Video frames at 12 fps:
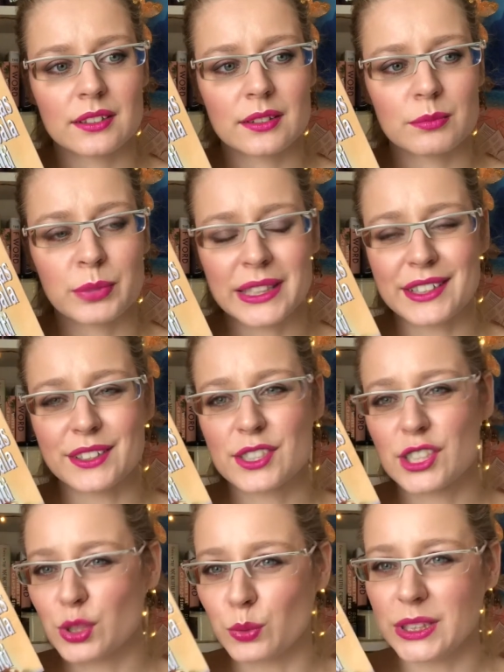
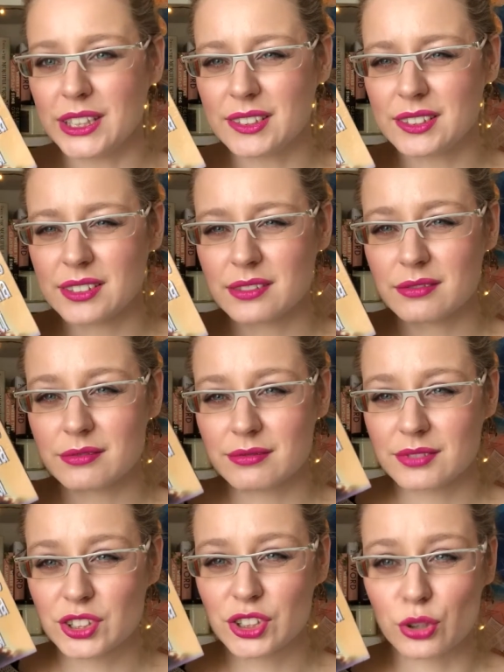bittersweet
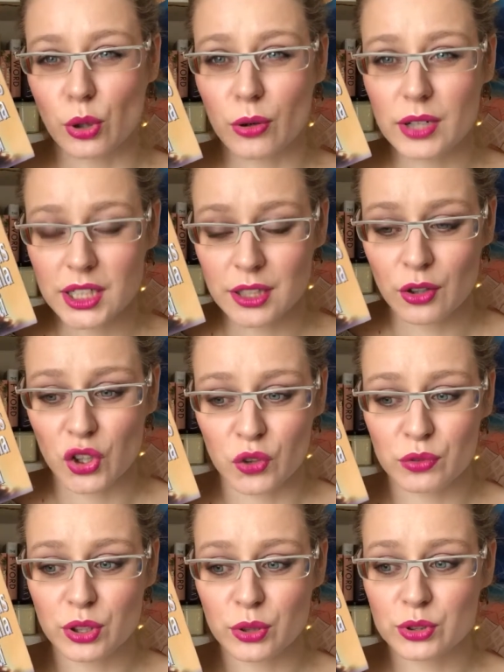story
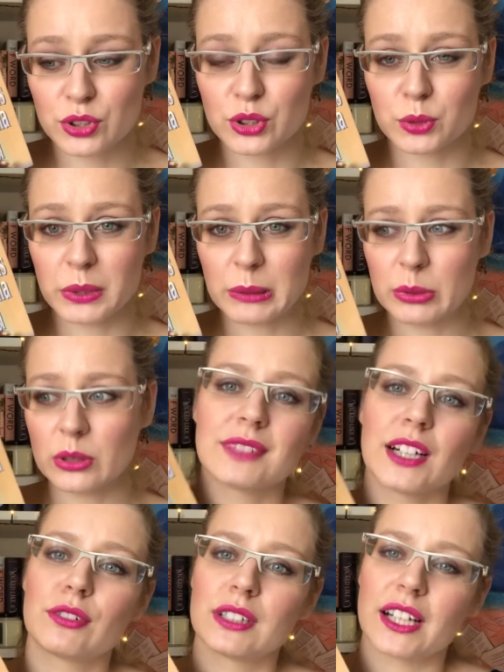of those two people,
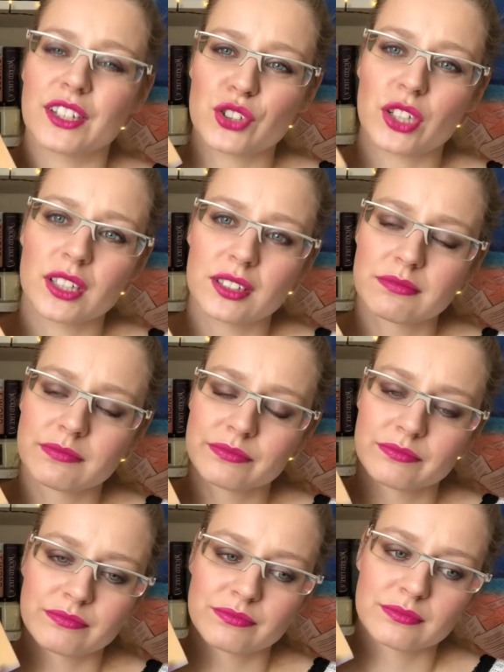I really enjoyed it.
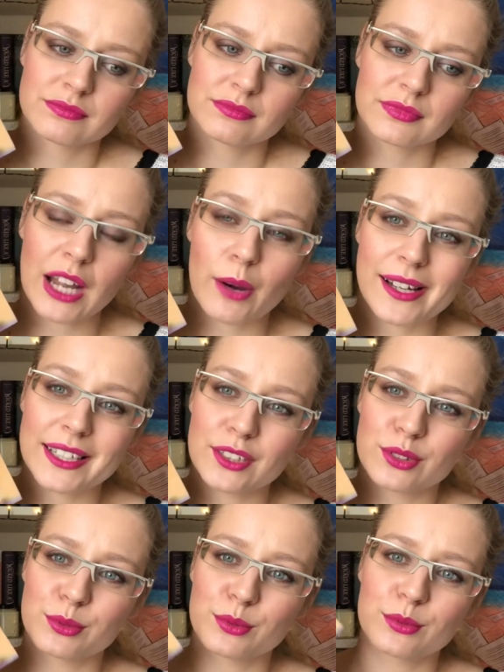Now I need
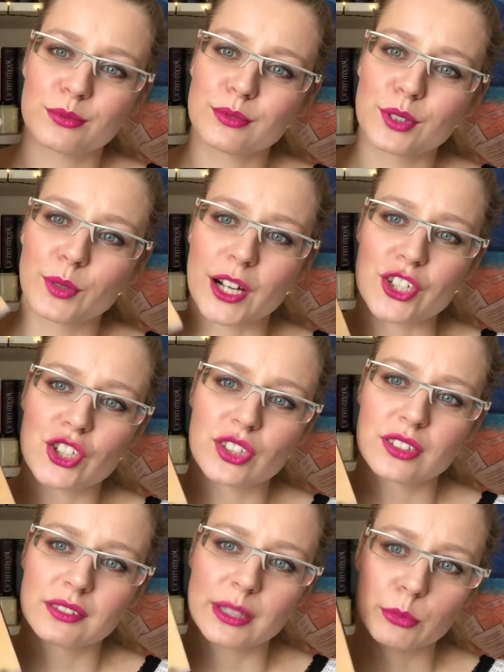to watch
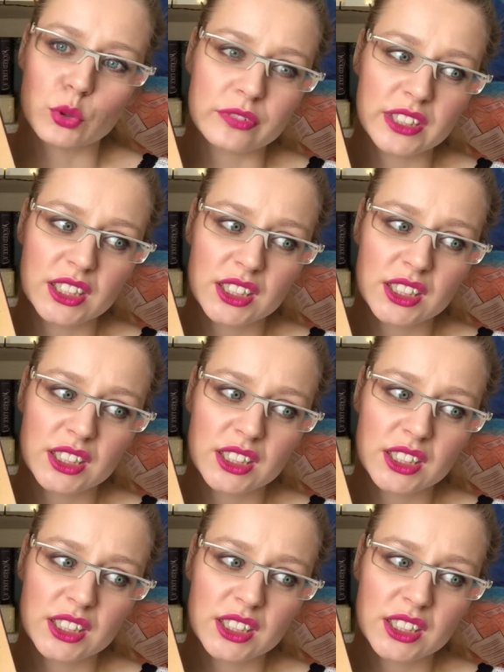the movie.